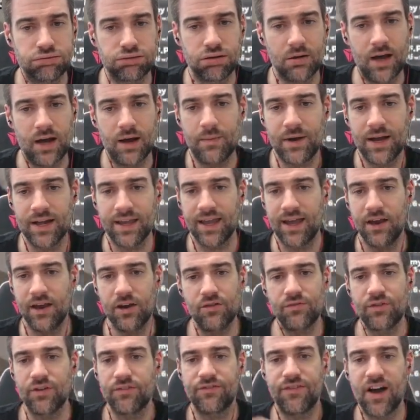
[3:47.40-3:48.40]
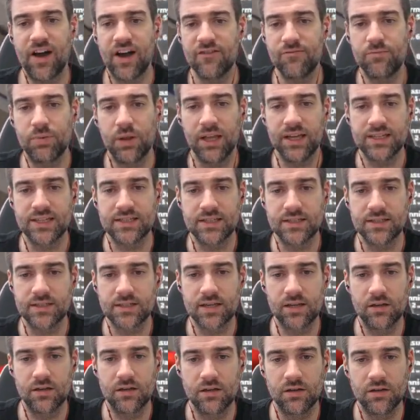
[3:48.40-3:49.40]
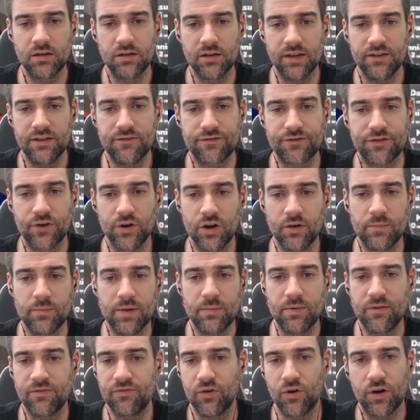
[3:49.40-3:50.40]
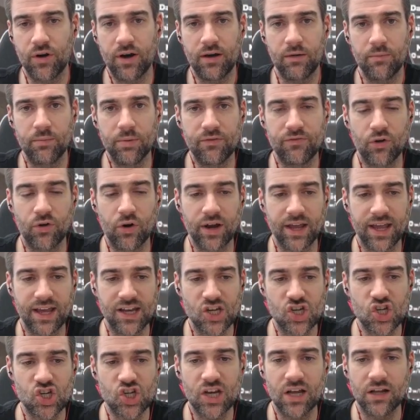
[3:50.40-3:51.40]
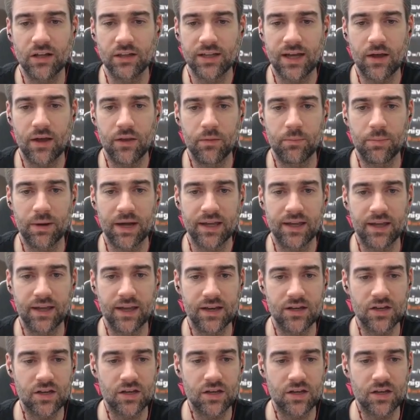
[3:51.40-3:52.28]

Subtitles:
I might get another 5 places in front of me before I get shelled out the back again.